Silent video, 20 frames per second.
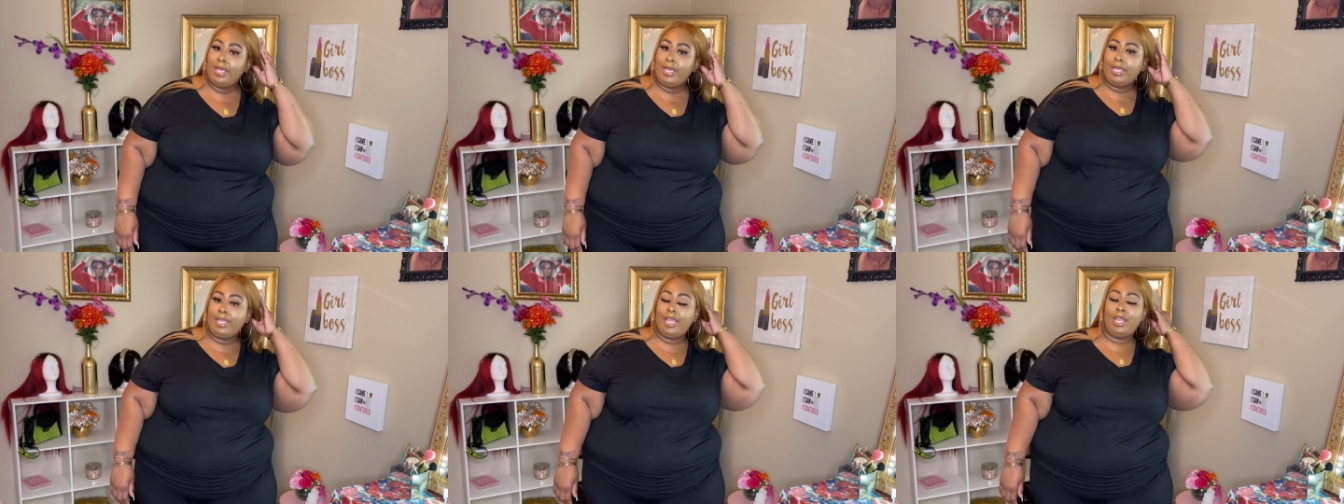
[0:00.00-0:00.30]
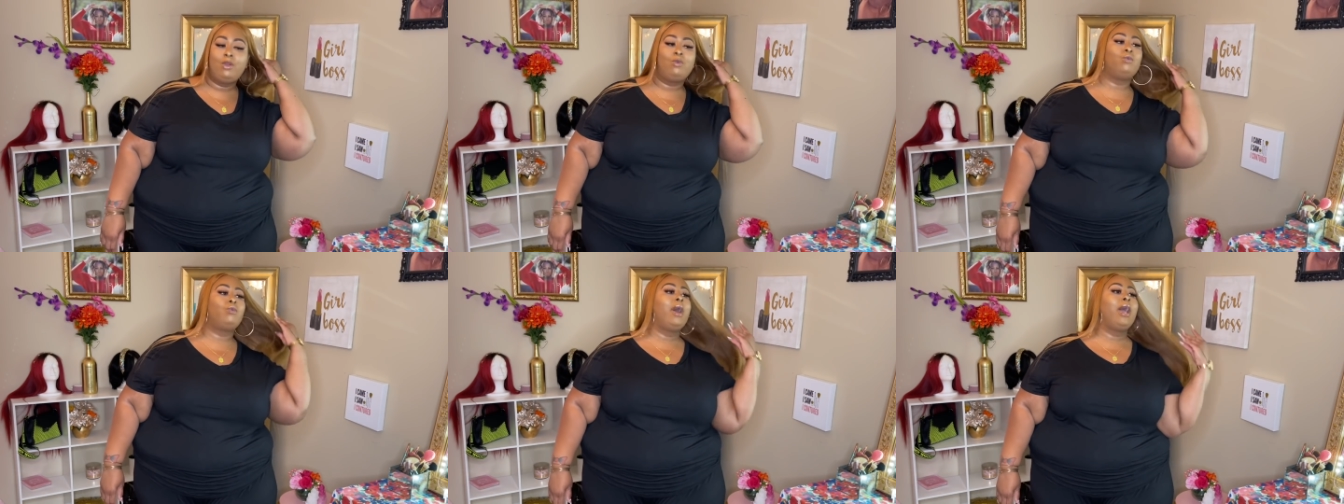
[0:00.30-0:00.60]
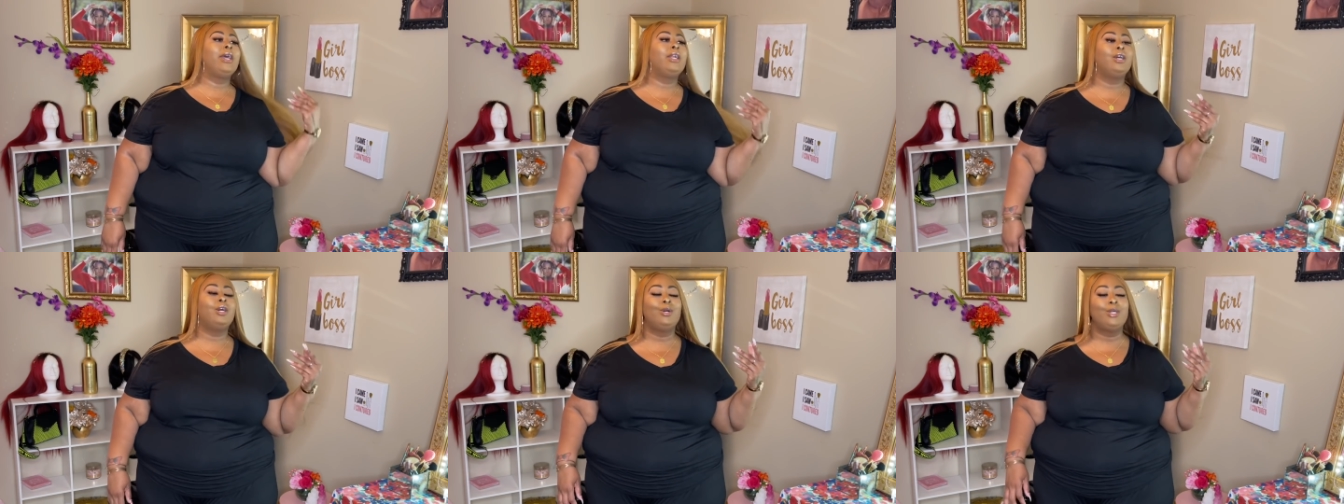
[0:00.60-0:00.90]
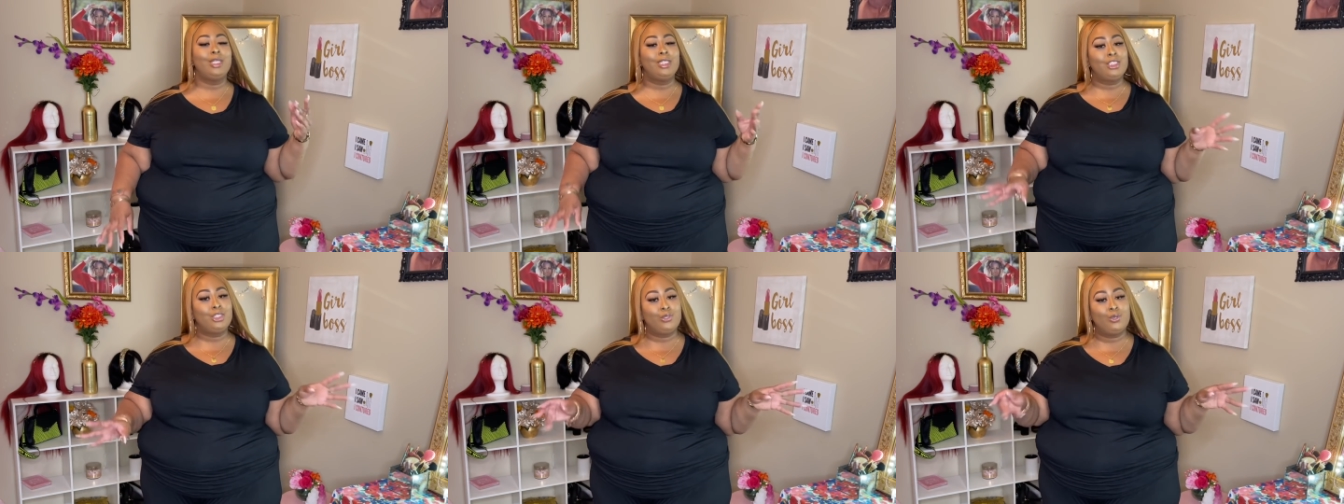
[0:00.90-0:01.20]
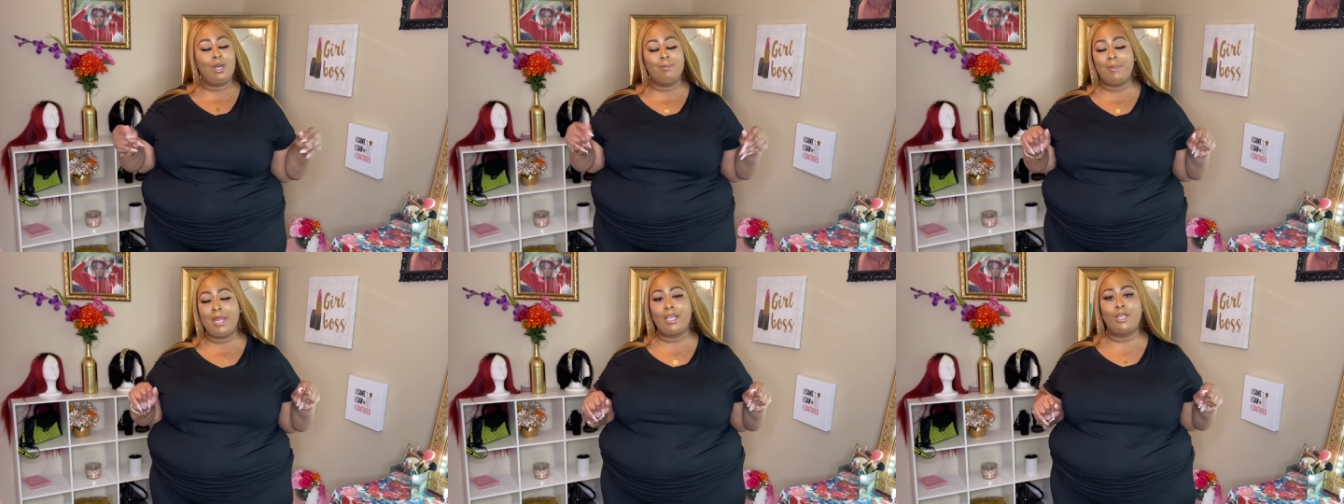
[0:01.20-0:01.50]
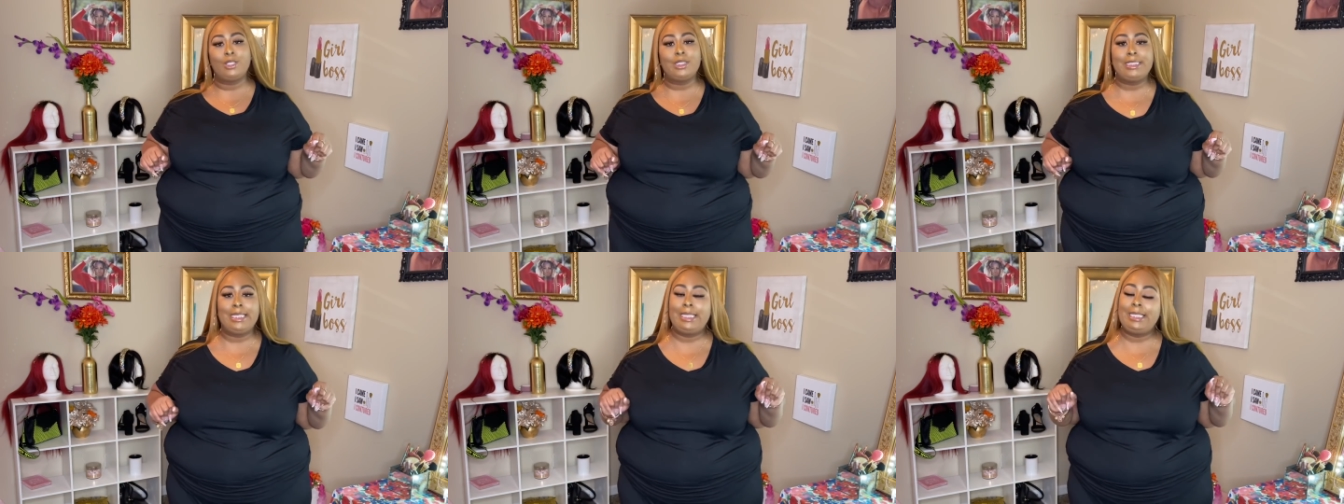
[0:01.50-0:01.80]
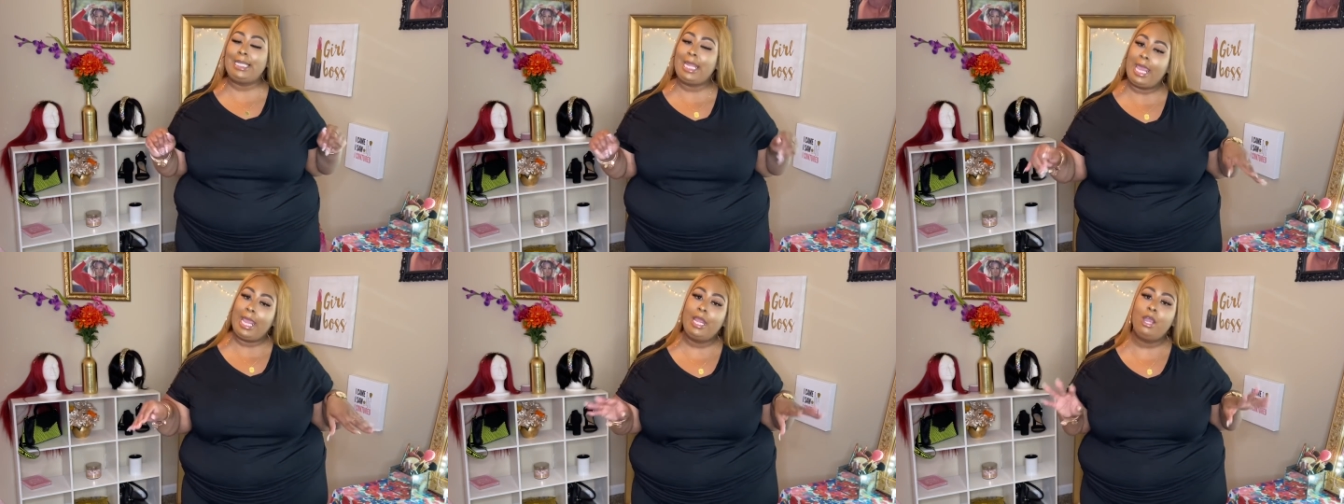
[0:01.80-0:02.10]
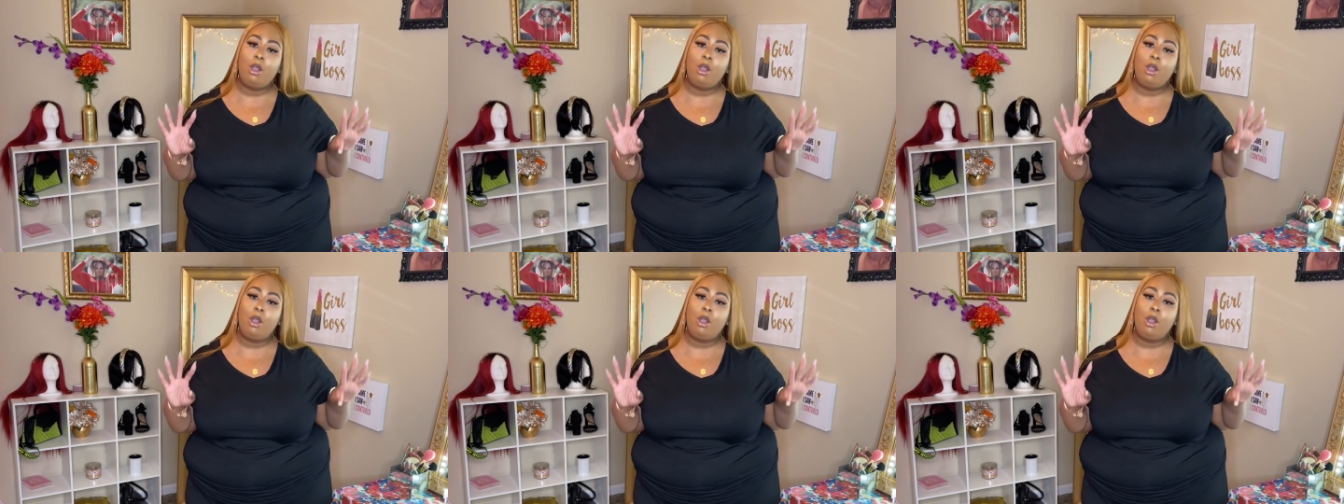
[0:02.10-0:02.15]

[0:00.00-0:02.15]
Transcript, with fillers: and get right on into it. I'm not gonna delay